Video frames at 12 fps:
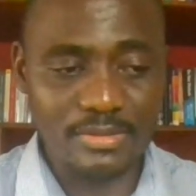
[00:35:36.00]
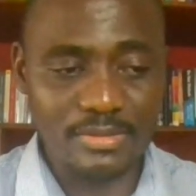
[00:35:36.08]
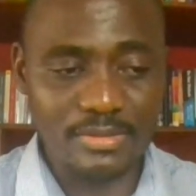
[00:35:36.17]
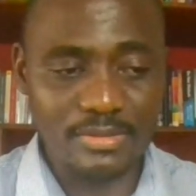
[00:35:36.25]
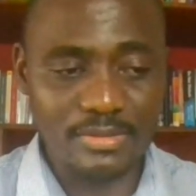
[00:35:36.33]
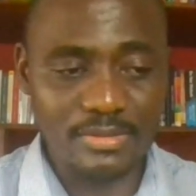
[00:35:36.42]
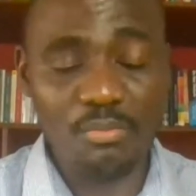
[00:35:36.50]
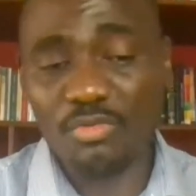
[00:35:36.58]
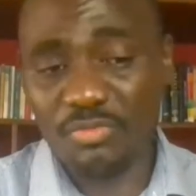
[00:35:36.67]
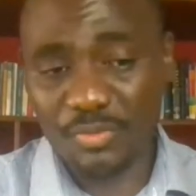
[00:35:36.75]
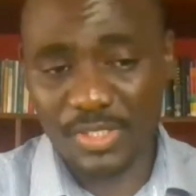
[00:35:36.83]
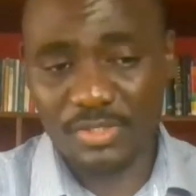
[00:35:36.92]
some
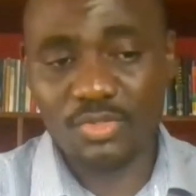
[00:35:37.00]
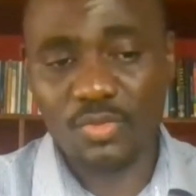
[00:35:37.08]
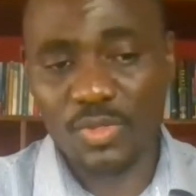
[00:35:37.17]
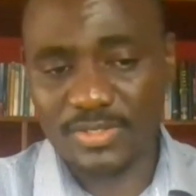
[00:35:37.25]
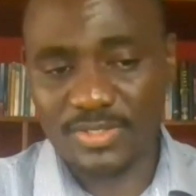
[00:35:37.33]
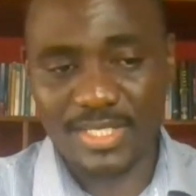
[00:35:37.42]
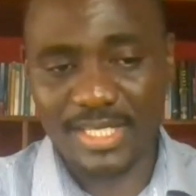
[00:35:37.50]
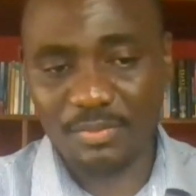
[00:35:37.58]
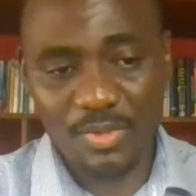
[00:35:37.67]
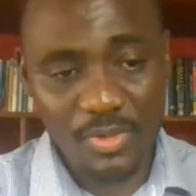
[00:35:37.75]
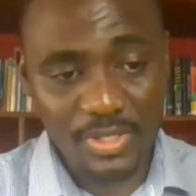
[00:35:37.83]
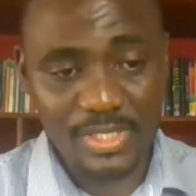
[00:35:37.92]
movement towards that
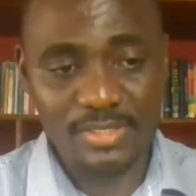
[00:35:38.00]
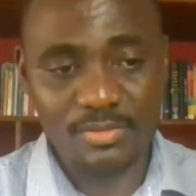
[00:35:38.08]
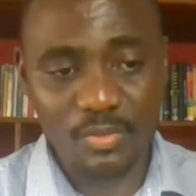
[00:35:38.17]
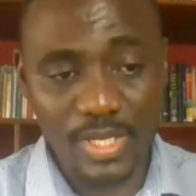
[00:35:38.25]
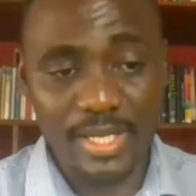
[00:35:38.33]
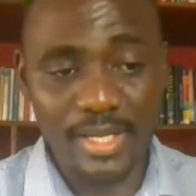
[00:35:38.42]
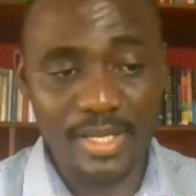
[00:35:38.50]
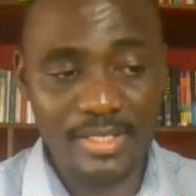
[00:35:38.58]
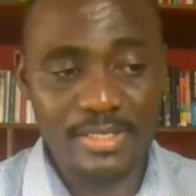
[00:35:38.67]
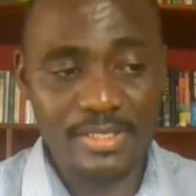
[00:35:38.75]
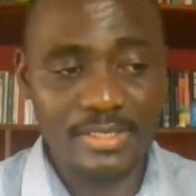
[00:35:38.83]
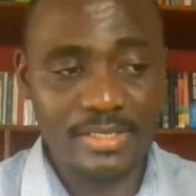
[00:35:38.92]
point where
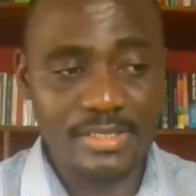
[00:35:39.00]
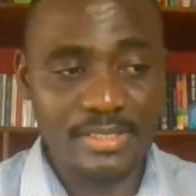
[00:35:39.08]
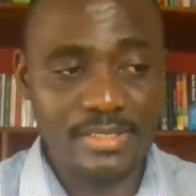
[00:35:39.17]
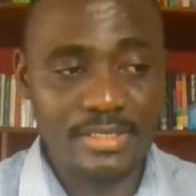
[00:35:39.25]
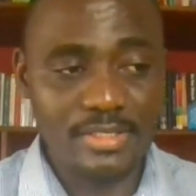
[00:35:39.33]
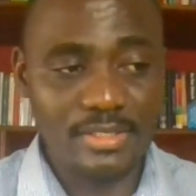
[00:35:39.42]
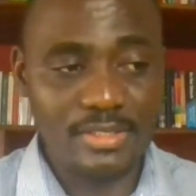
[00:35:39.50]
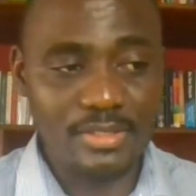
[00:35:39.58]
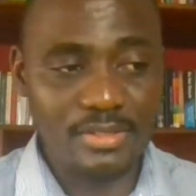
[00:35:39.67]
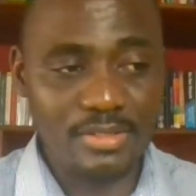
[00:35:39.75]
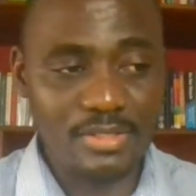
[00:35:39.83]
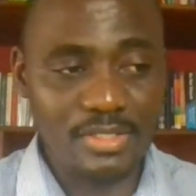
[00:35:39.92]

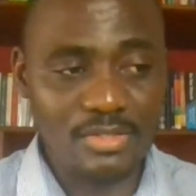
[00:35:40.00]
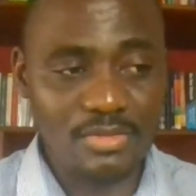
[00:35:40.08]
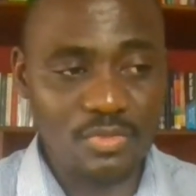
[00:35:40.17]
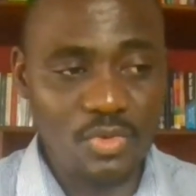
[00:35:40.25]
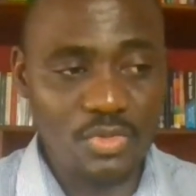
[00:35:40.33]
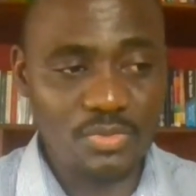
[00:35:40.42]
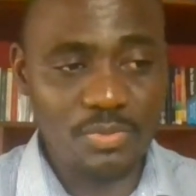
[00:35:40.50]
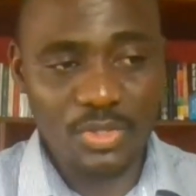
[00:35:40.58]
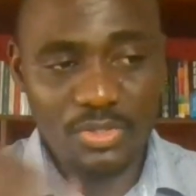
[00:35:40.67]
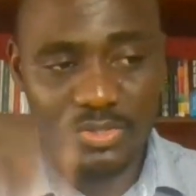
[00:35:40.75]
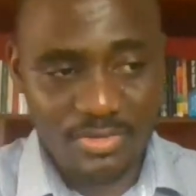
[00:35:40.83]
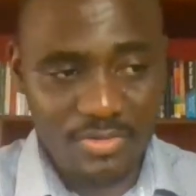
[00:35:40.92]
it goes
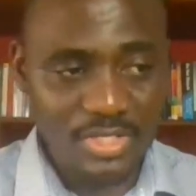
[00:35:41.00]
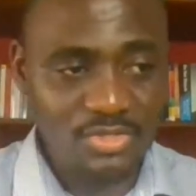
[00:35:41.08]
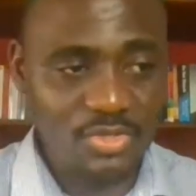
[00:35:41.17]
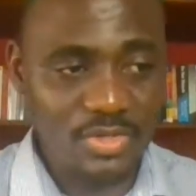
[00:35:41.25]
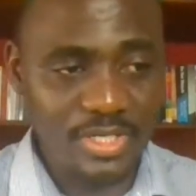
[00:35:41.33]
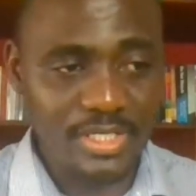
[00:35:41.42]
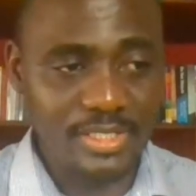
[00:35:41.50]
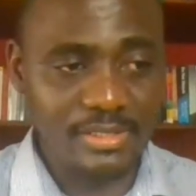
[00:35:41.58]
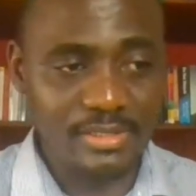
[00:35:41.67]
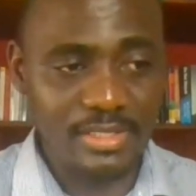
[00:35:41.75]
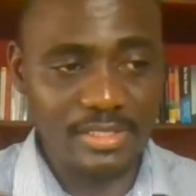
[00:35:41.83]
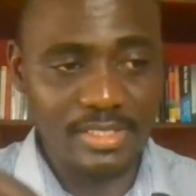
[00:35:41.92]
beyond the rhetoric
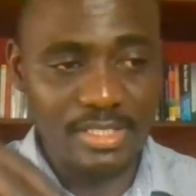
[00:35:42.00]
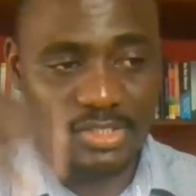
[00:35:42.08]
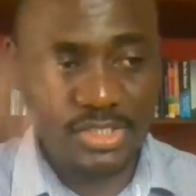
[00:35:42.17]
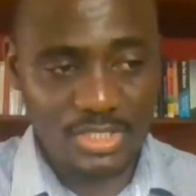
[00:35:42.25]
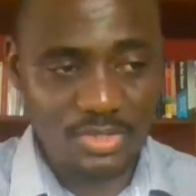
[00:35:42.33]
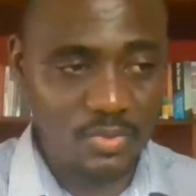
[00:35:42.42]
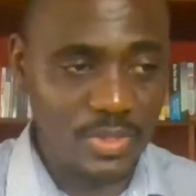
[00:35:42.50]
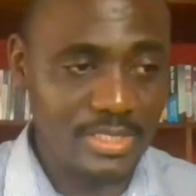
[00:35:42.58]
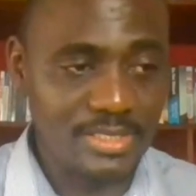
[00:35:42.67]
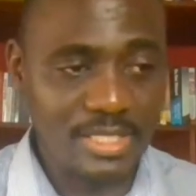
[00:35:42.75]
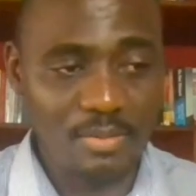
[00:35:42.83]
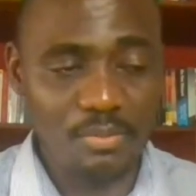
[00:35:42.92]
and just what
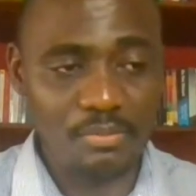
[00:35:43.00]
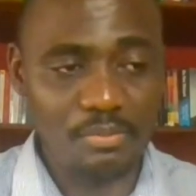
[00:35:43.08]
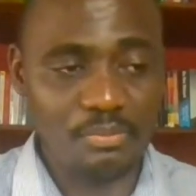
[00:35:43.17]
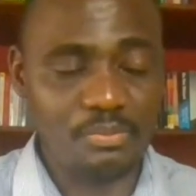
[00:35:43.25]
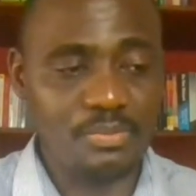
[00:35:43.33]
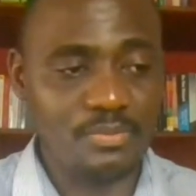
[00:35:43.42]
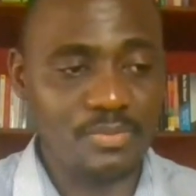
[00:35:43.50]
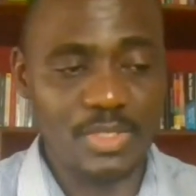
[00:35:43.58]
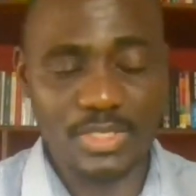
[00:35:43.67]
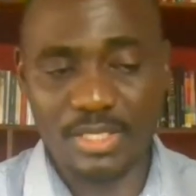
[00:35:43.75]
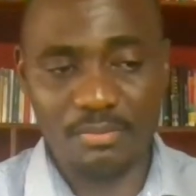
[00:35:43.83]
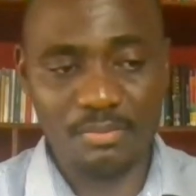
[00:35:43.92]
some
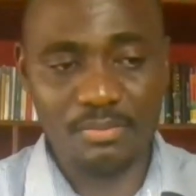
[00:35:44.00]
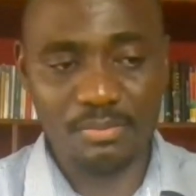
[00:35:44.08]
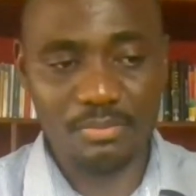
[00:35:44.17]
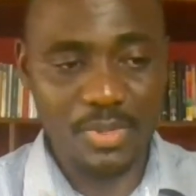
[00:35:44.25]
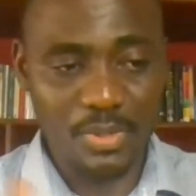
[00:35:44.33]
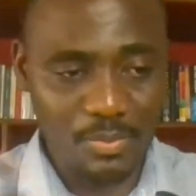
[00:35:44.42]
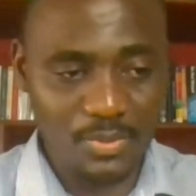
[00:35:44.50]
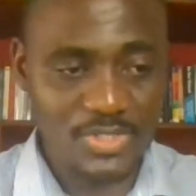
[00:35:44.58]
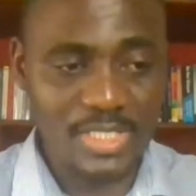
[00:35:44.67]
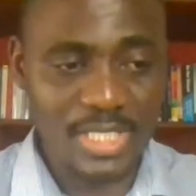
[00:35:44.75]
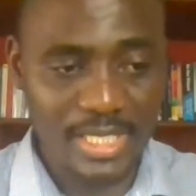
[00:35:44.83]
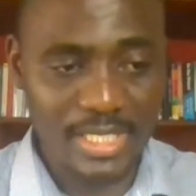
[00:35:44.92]
people
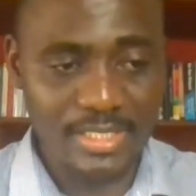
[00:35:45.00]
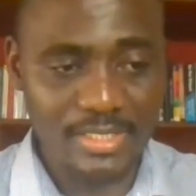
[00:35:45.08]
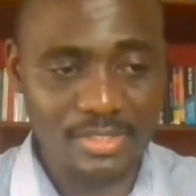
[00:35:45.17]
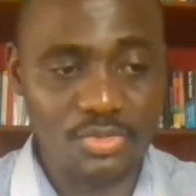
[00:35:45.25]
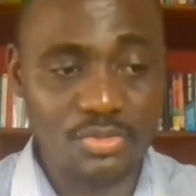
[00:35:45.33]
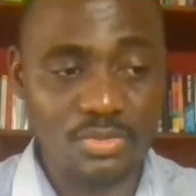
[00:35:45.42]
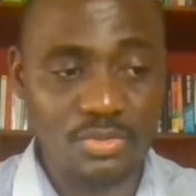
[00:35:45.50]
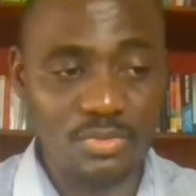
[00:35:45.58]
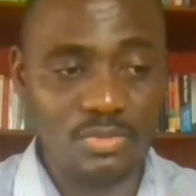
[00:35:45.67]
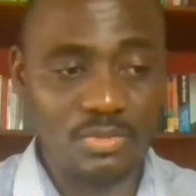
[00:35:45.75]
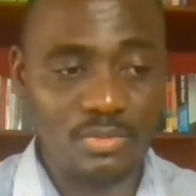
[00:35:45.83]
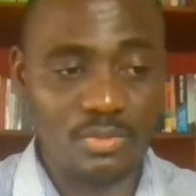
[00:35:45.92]
say to
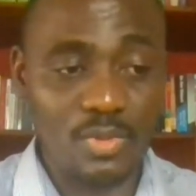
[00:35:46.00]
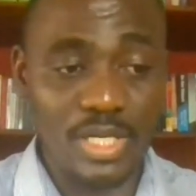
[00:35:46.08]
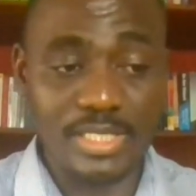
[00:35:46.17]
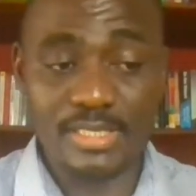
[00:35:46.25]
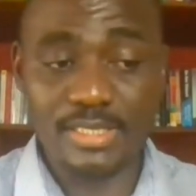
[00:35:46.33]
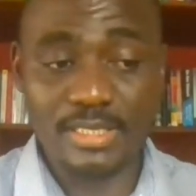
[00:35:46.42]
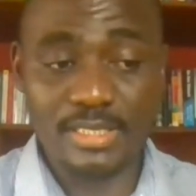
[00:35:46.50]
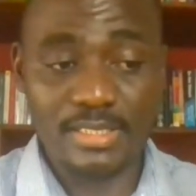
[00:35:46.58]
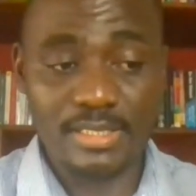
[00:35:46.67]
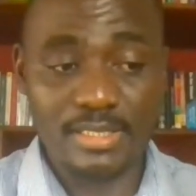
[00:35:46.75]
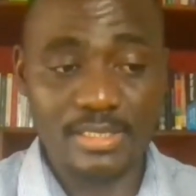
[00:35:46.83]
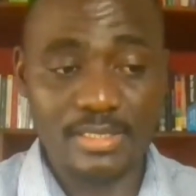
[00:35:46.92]
what
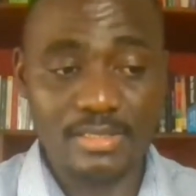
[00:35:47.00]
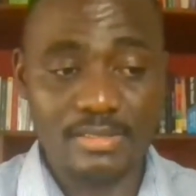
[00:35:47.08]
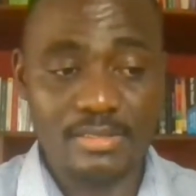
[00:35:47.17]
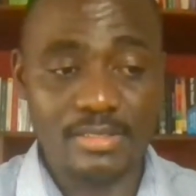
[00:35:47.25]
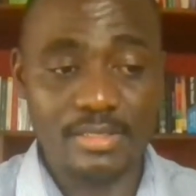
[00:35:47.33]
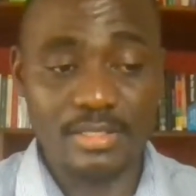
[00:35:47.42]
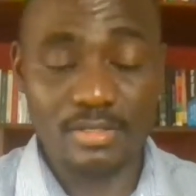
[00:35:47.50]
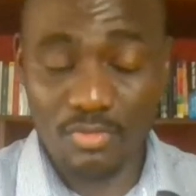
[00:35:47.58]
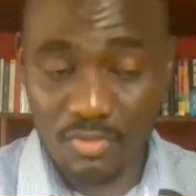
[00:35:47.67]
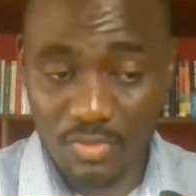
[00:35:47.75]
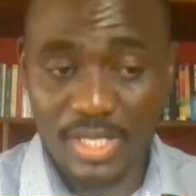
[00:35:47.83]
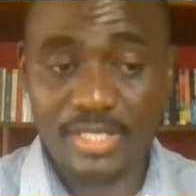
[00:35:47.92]
a
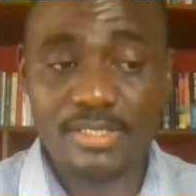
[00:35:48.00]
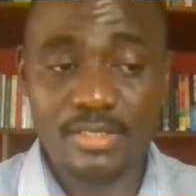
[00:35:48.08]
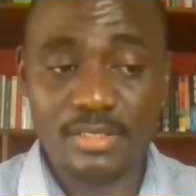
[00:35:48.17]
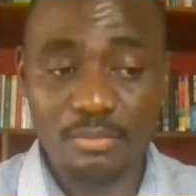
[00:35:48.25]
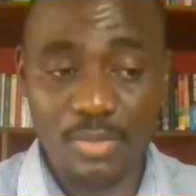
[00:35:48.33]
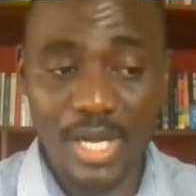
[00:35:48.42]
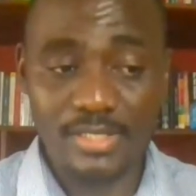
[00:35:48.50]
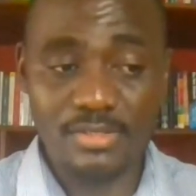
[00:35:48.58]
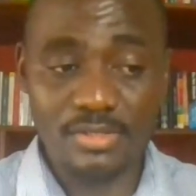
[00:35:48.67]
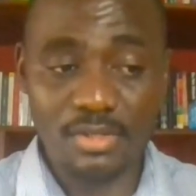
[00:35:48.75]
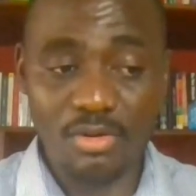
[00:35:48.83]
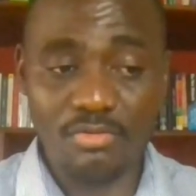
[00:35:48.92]
great part
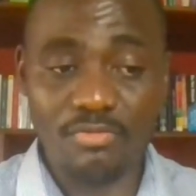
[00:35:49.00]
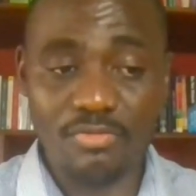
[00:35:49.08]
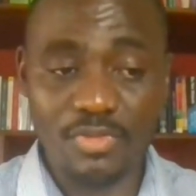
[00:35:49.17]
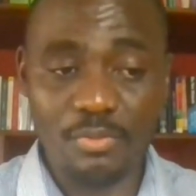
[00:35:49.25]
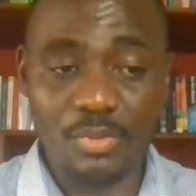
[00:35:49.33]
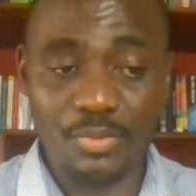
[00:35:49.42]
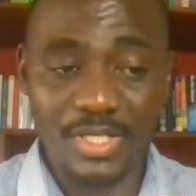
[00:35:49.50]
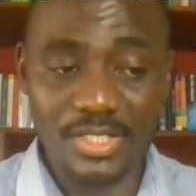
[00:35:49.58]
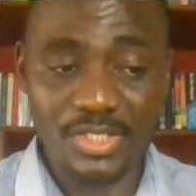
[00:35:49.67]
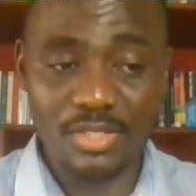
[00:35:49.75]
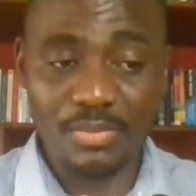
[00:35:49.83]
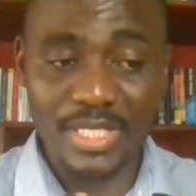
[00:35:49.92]
of the
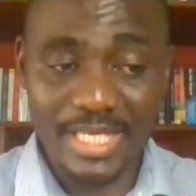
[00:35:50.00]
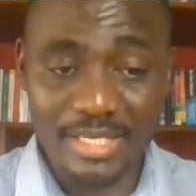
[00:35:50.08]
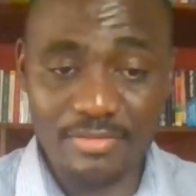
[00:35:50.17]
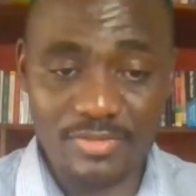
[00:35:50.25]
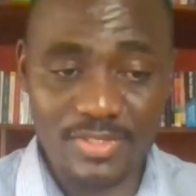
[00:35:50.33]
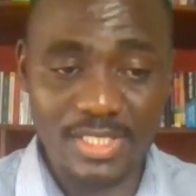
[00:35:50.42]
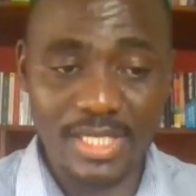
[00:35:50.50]
population believes,